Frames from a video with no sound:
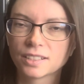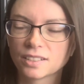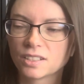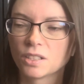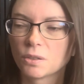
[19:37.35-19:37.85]
And
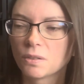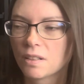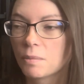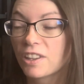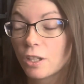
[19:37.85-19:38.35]
so,
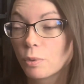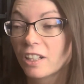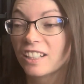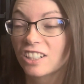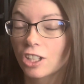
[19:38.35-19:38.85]
but
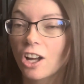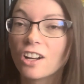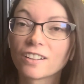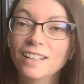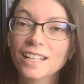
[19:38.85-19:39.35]
they're
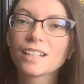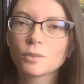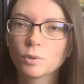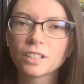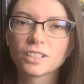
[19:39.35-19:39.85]

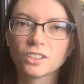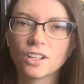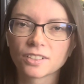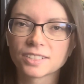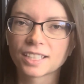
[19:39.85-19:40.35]
really
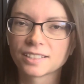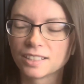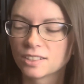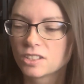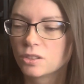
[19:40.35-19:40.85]
long sex
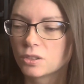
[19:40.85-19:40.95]
scenes too.